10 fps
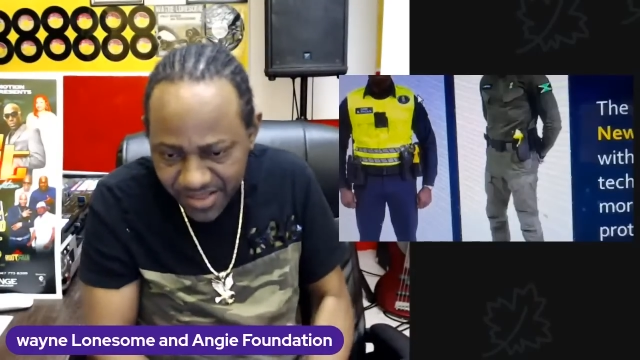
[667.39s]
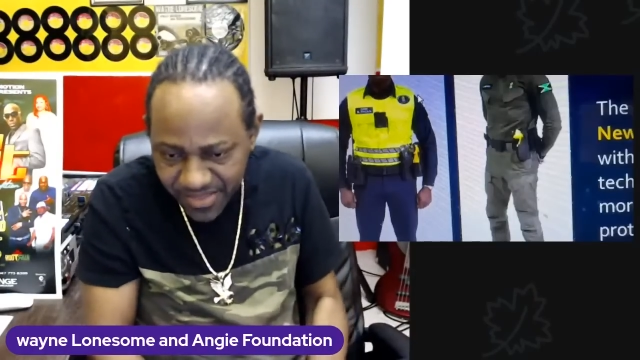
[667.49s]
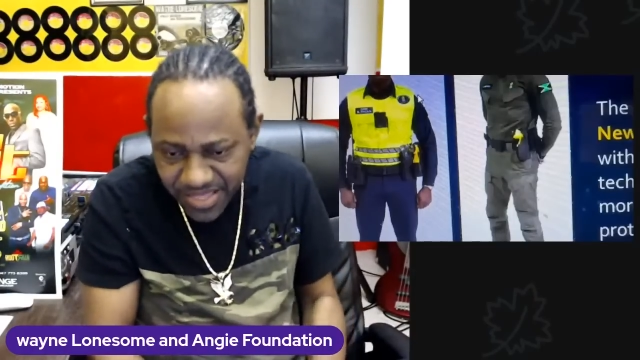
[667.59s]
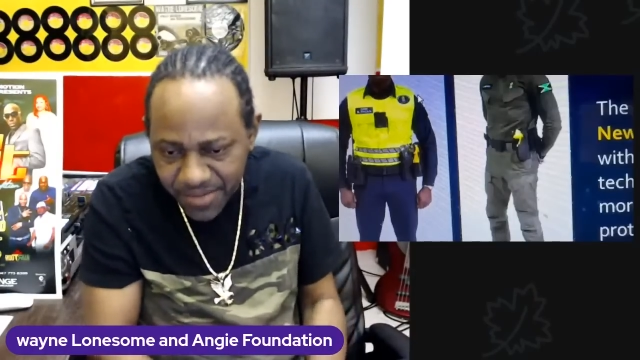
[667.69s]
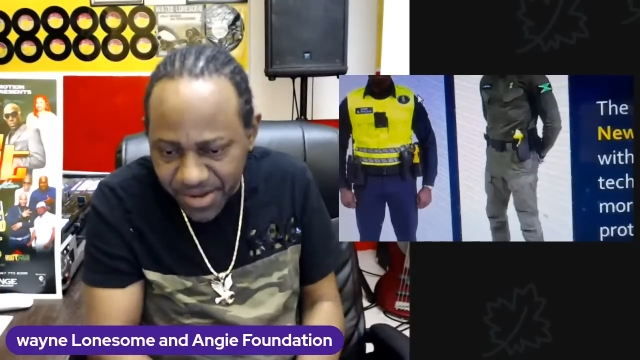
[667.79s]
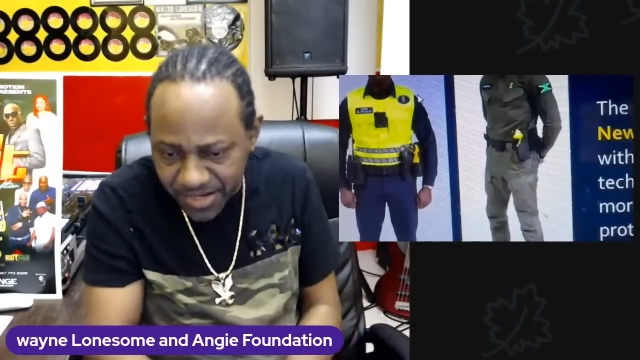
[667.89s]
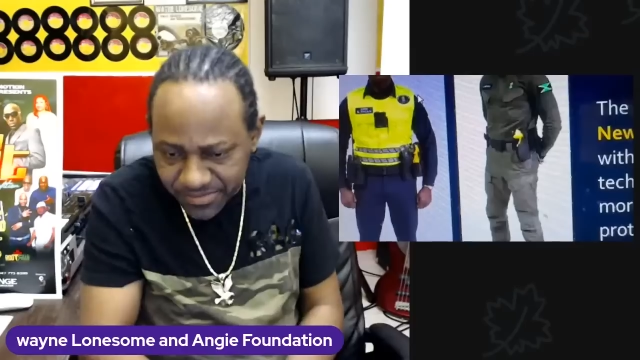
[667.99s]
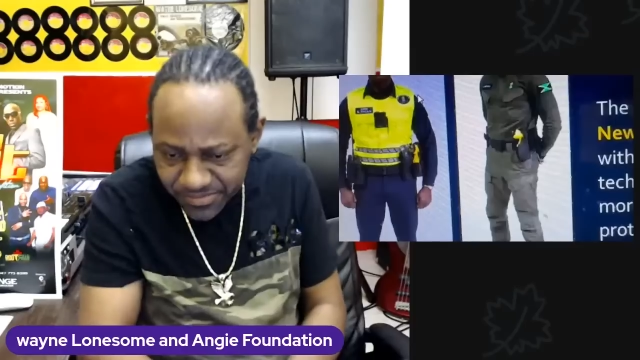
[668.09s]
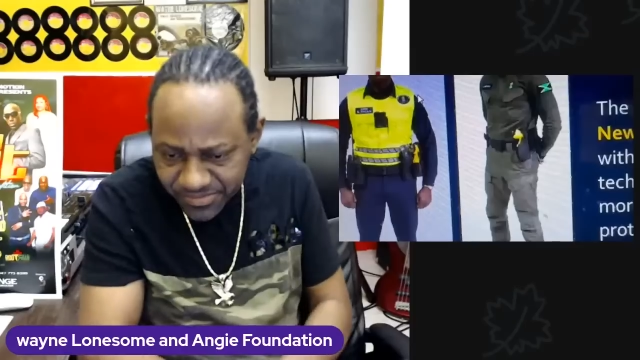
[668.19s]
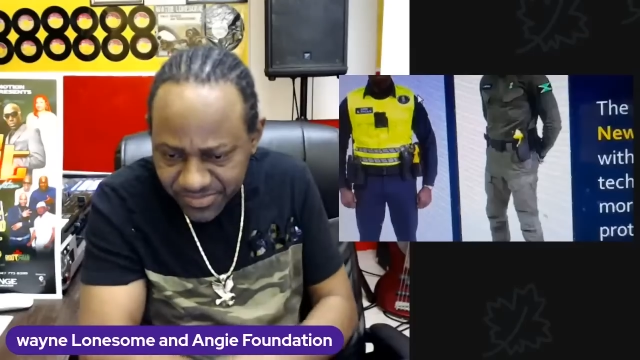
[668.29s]
Yeah, man.
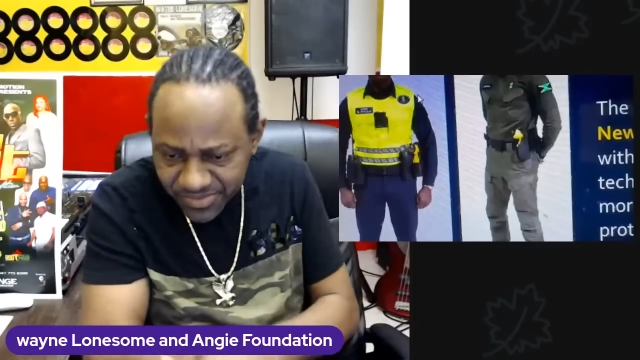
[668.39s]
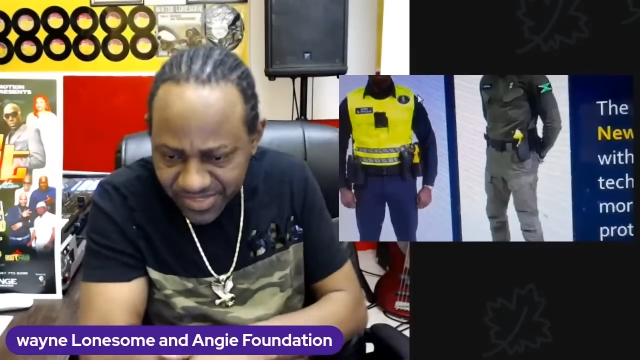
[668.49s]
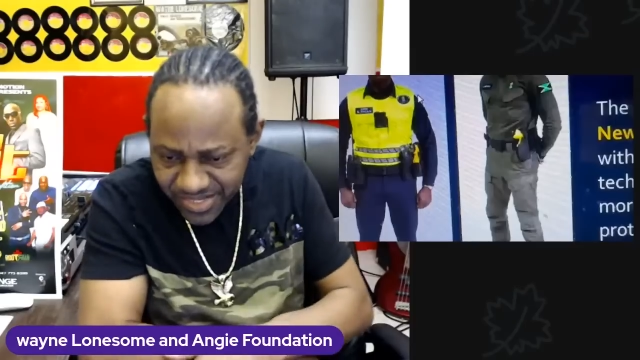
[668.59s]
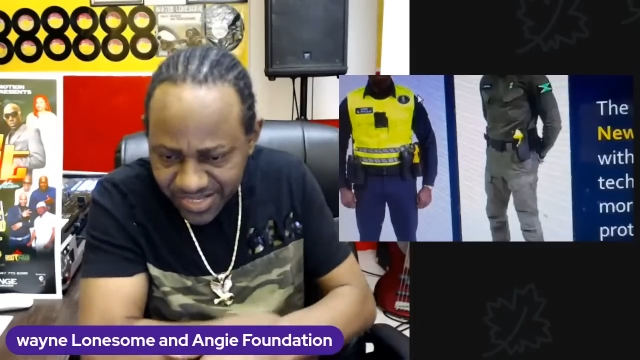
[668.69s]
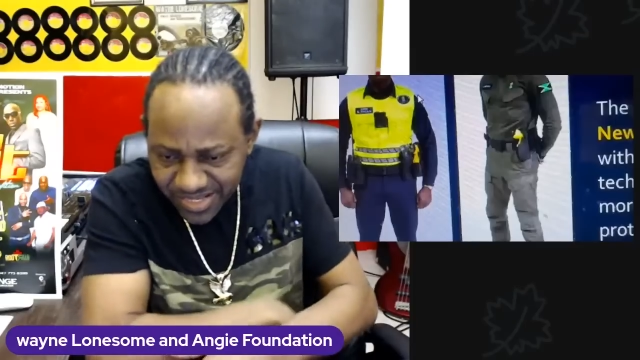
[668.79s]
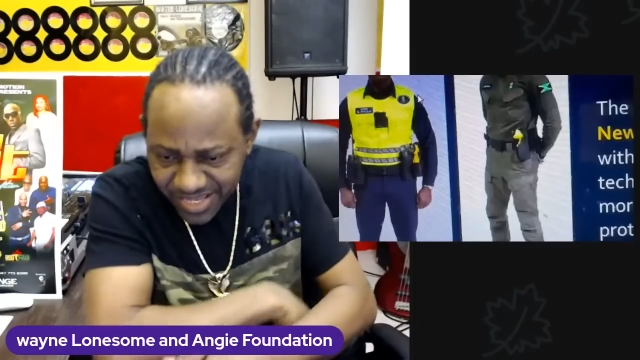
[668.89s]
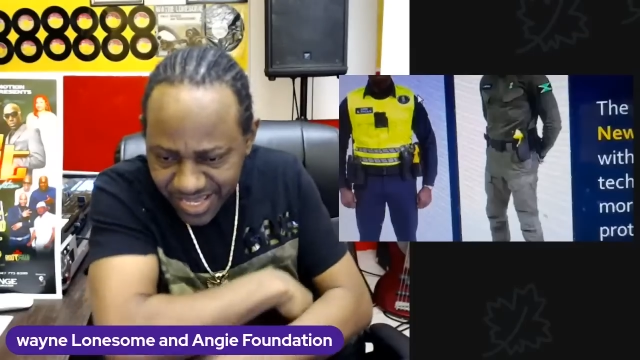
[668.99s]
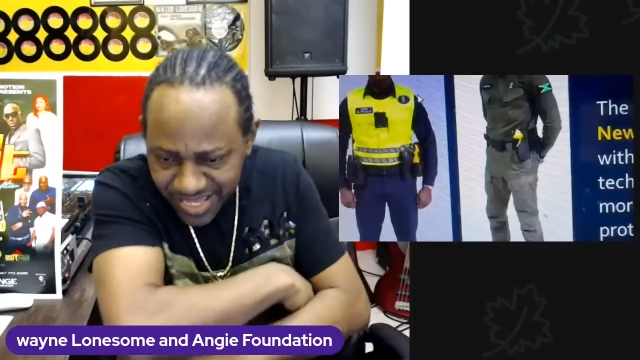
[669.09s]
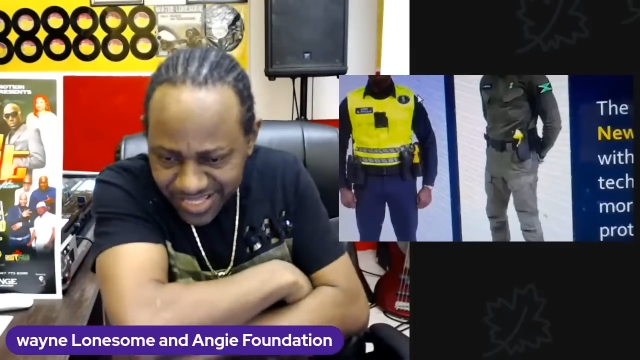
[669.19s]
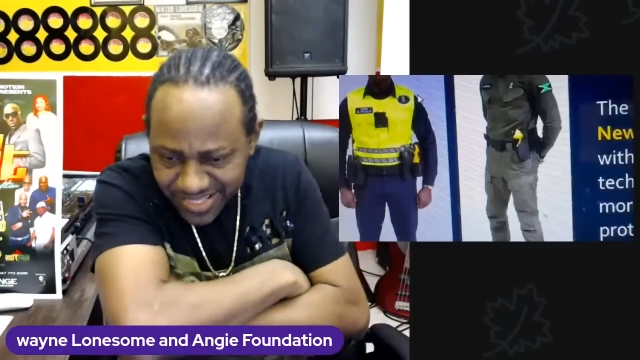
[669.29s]
Eh?